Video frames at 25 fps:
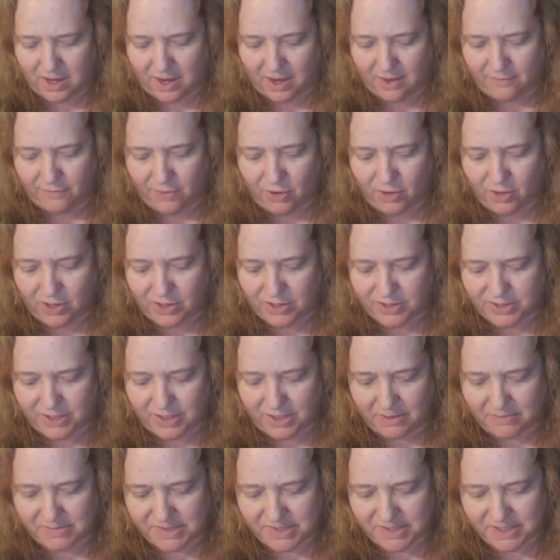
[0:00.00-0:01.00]
I have a hard
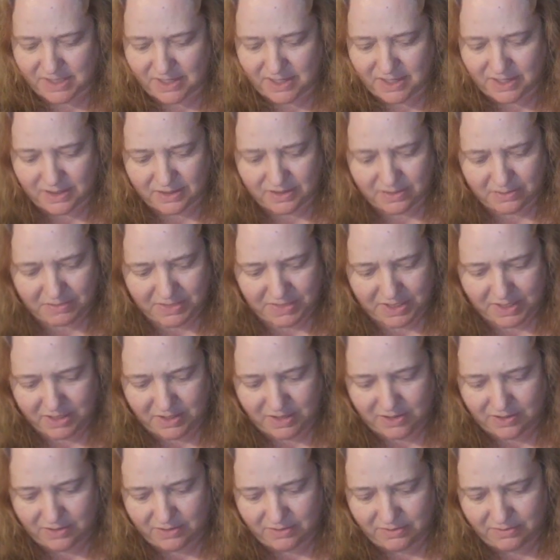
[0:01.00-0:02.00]
time seeing them in
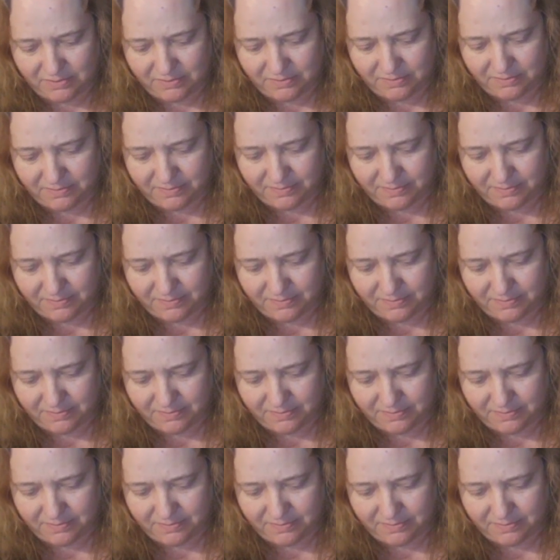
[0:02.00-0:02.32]
here.